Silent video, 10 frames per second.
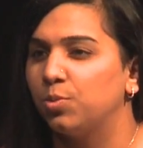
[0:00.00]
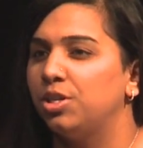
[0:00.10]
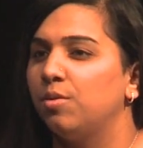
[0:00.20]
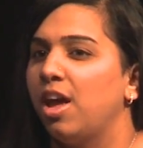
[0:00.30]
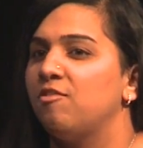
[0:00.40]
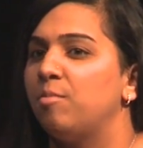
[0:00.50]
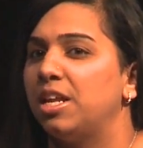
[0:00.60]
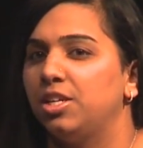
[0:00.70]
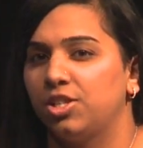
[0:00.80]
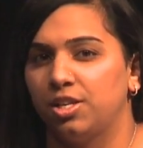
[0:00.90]
We don't have
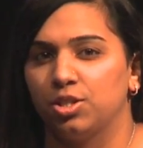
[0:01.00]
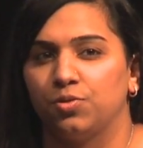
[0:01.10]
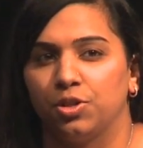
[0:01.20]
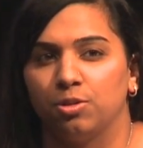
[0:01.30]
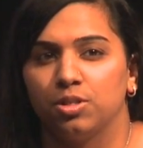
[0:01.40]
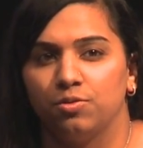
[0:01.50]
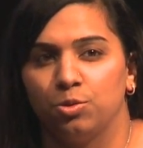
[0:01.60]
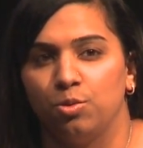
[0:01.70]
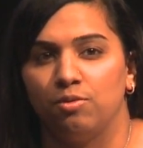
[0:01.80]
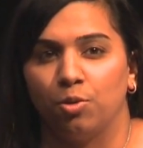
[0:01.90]
many changes for those of
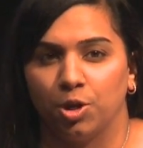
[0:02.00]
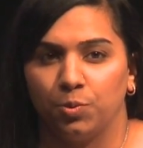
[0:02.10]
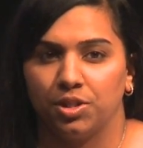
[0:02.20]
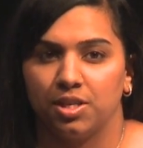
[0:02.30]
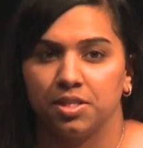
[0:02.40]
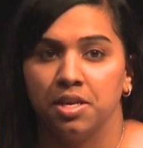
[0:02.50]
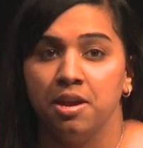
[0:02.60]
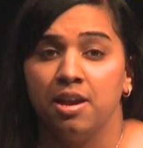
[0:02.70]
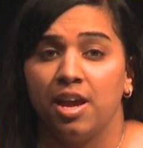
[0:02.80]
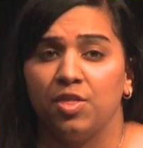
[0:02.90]
you who have worked with us
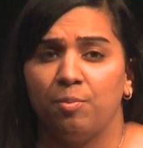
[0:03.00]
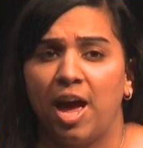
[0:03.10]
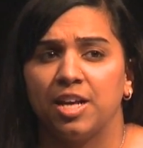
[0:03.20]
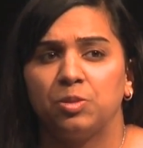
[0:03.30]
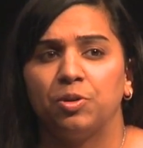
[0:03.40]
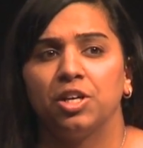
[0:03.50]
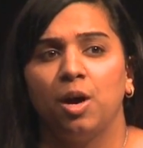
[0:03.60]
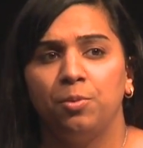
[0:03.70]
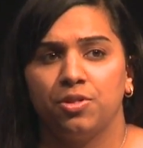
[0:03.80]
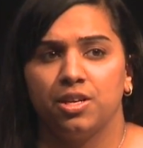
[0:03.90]
in the past, but a
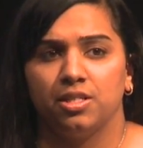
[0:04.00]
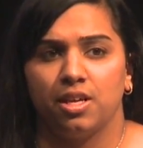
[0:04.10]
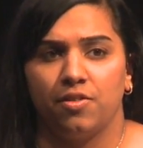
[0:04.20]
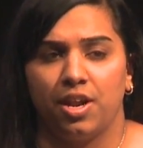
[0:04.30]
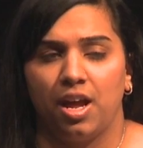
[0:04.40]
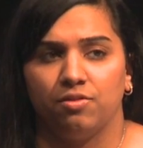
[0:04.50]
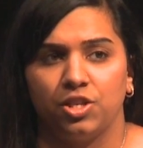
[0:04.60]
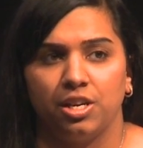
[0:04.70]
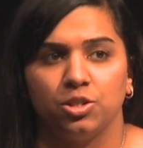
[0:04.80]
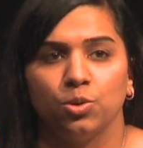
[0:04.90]
couple things that have
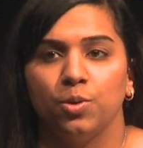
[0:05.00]
changed.